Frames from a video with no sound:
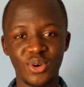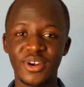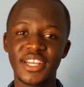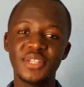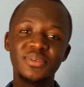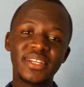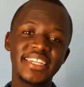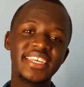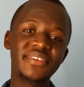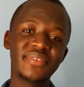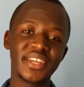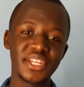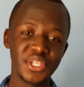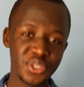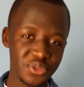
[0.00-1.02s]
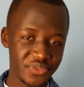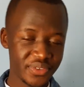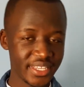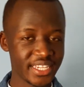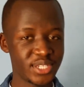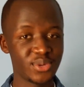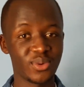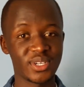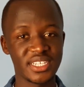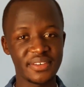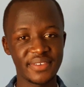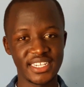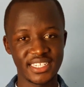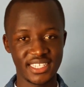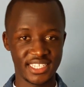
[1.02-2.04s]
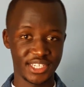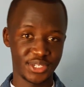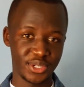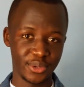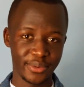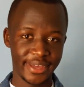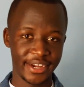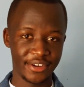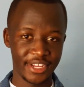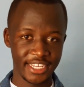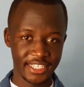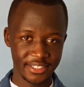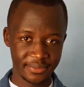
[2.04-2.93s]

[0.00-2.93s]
or it will give a new feel to whatever it is that you're wearing.